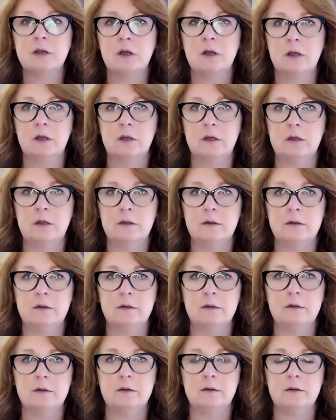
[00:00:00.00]

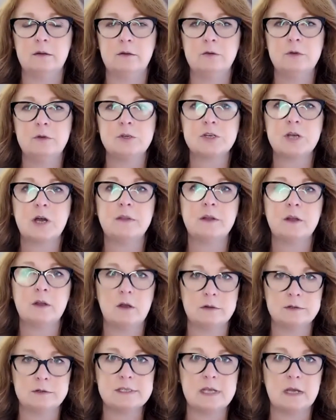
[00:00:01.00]
to each other
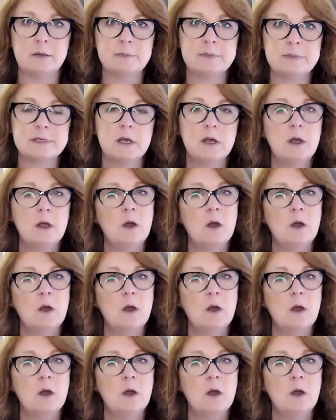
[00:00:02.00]
concepts.